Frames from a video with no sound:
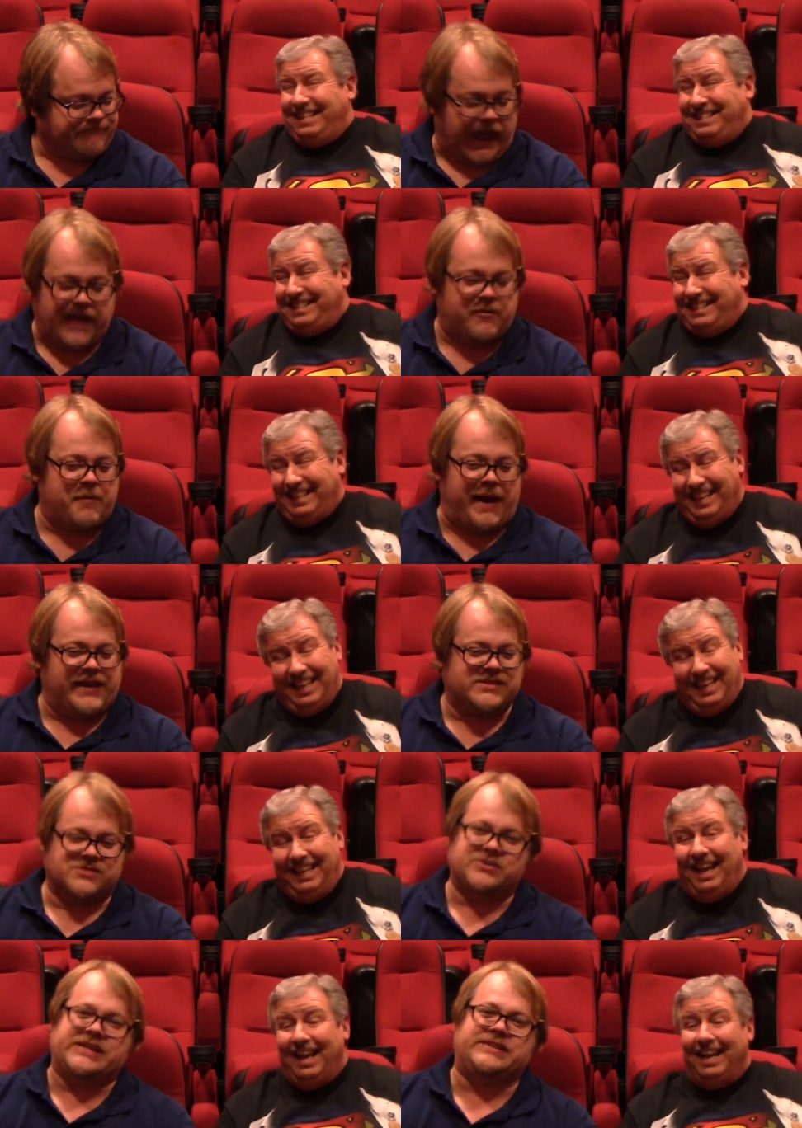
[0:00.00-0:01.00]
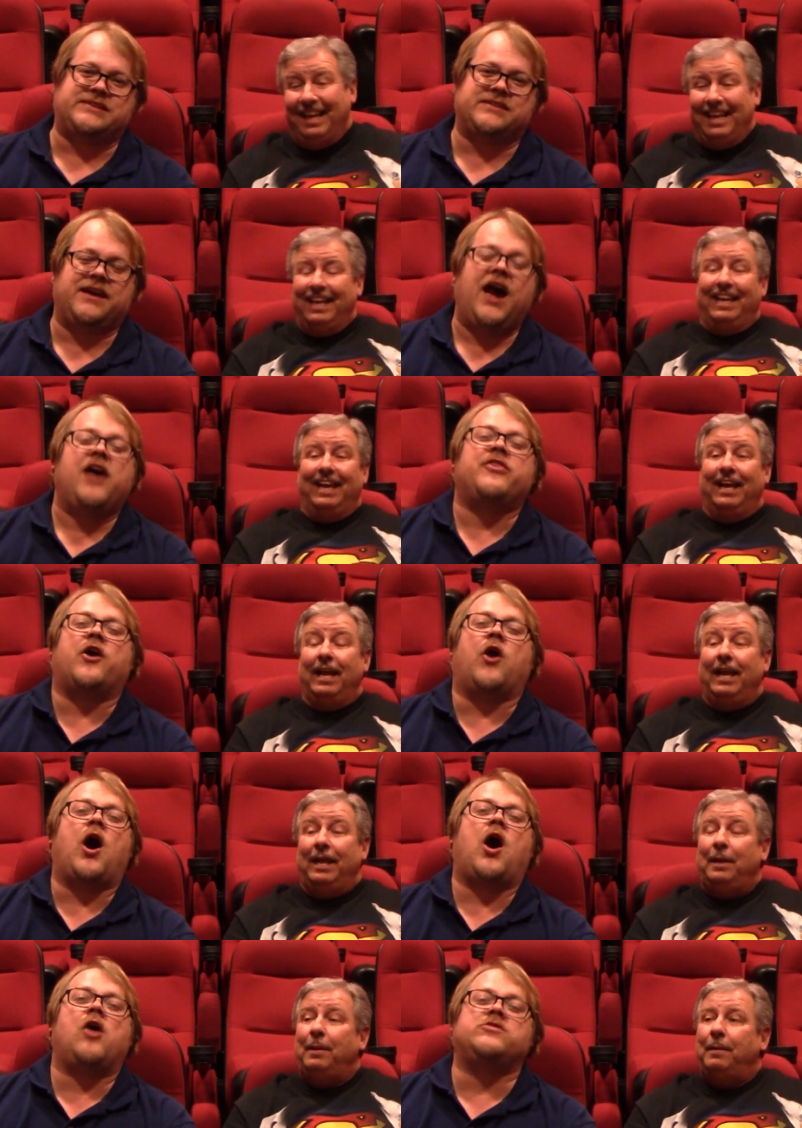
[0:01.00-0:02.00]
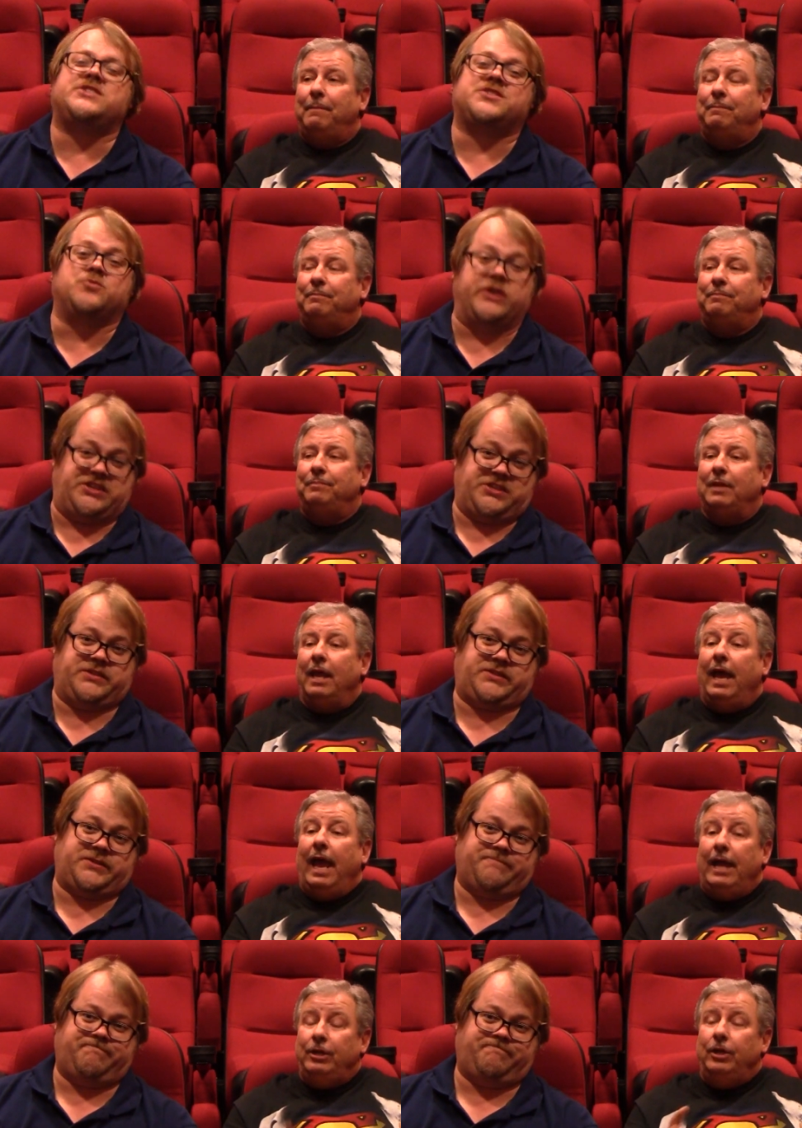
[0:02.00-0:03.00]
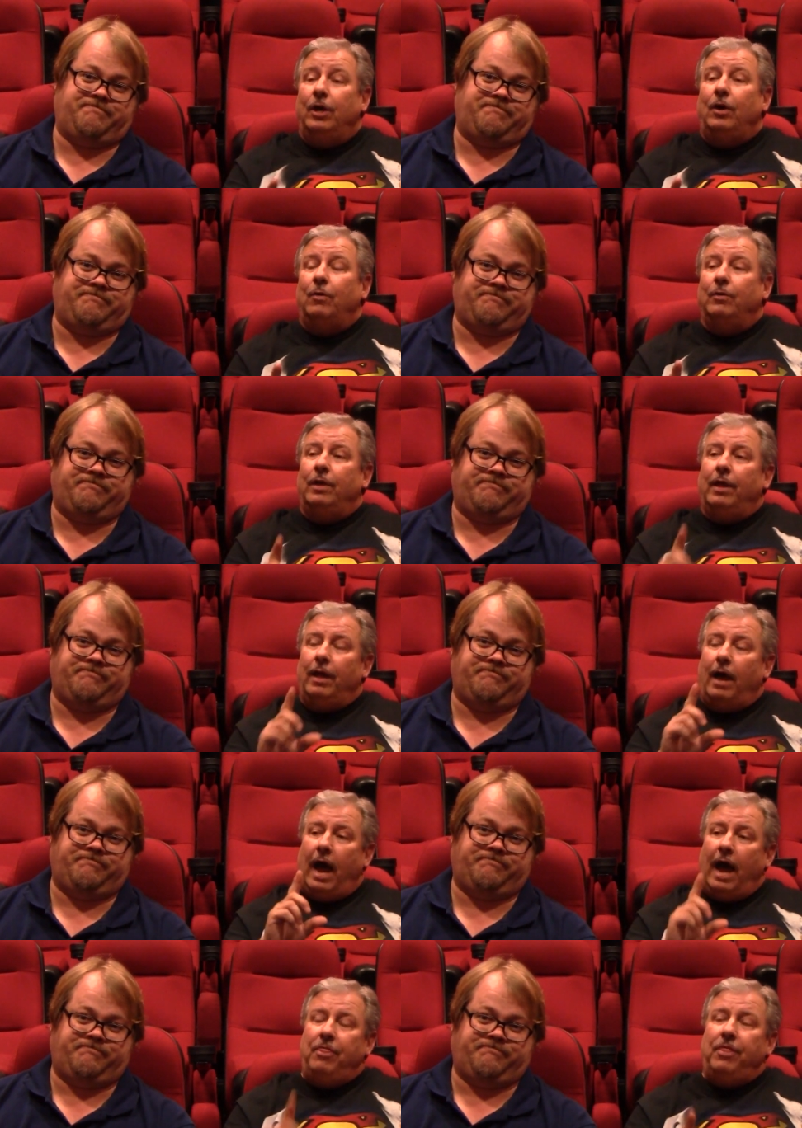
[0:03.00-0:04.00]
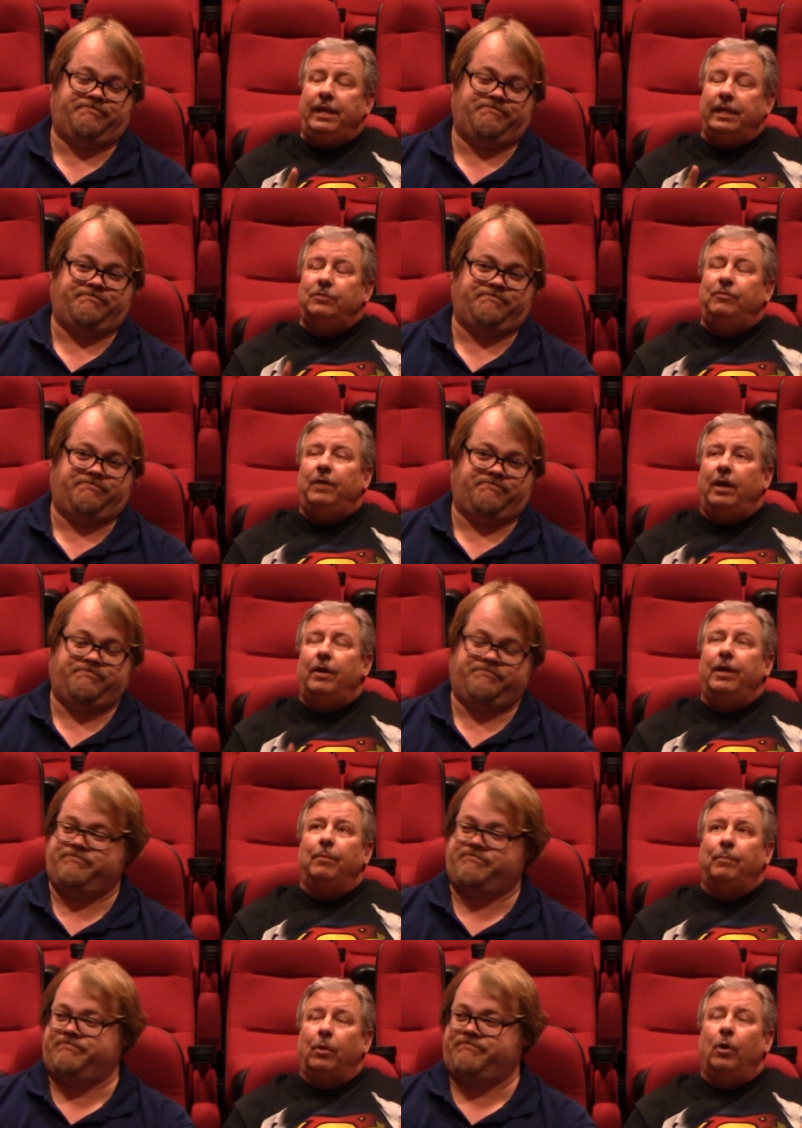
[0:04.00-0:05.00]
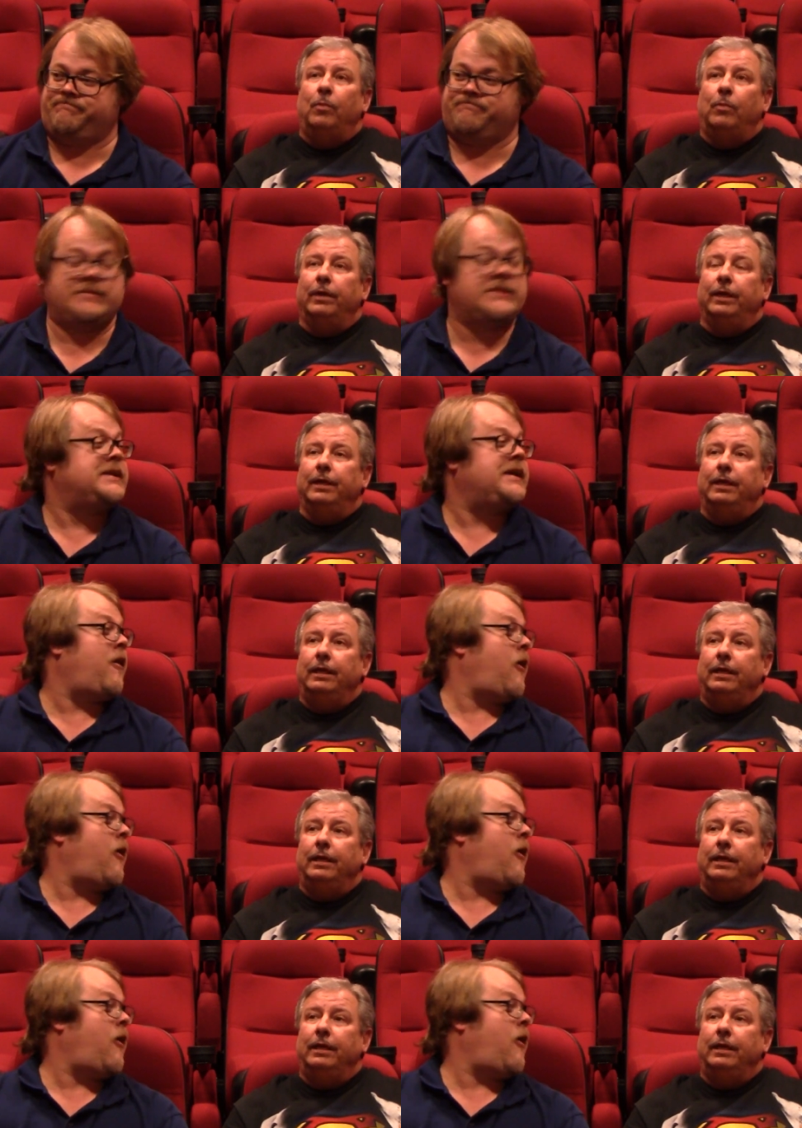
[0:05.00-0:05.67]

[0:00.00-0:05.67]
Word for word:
Speaker 1: Everybody's
Speaker 2: a yeah. witch. Yeah. They're all just witches. And you know, I think it's very appropriate,